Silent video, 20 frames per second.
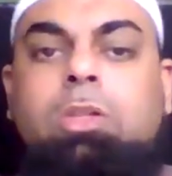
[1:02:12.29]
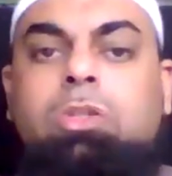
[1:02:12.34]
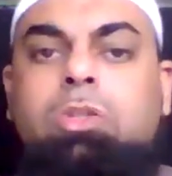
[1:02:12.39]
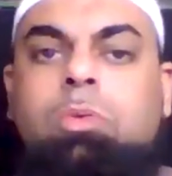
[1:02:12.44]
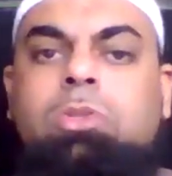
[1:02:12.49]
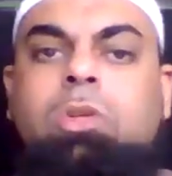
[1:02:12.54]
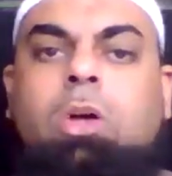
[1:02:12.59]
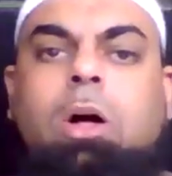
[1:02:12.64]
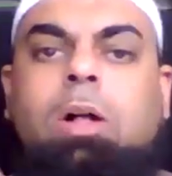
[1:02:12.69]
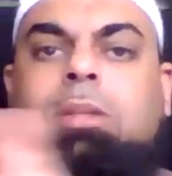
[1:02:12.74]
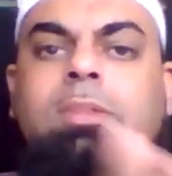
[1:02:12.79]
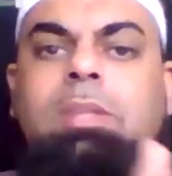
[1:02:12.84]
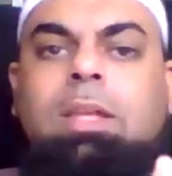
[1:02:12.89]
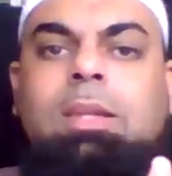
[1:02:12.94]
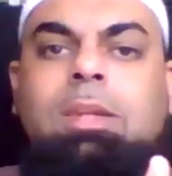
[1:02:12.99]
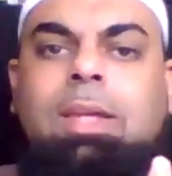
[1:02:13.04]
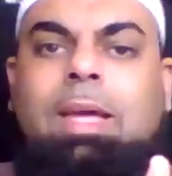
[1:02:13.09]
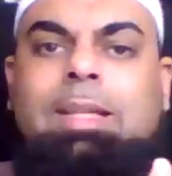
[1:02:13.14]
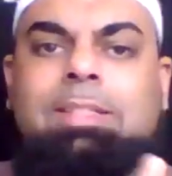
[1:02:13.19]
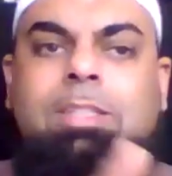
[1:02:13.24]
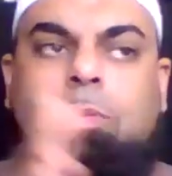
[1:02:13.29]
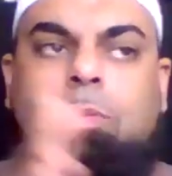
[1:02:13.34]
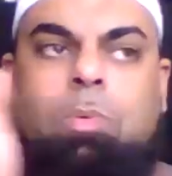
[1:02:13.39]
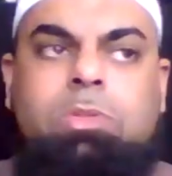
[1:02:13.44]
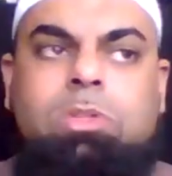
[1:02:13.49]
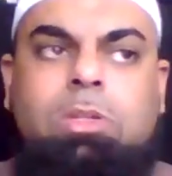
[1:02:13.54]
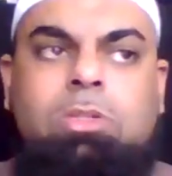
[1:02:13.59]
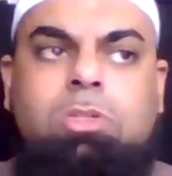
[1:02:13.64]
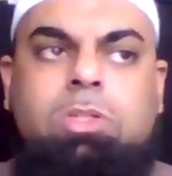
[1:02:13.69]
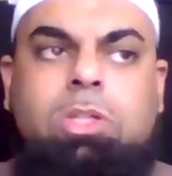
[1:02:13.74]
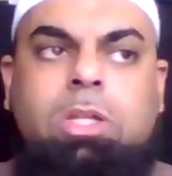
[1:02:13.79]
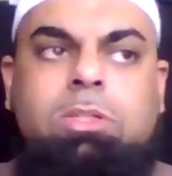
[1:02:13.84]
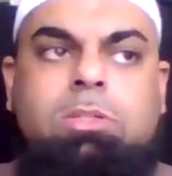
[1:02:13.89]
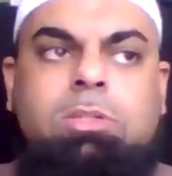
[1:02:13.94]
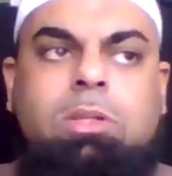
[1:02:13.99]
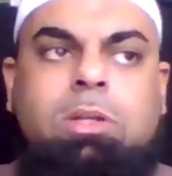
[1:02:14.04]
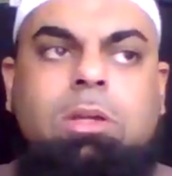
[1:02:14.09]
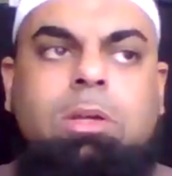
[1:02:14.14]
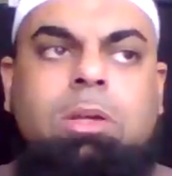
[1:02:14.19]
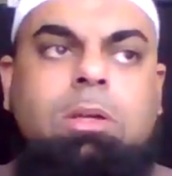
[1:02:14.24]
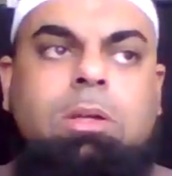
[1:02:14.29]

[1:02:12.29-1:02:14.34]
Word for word: So it's all 10 nights. It wasn't just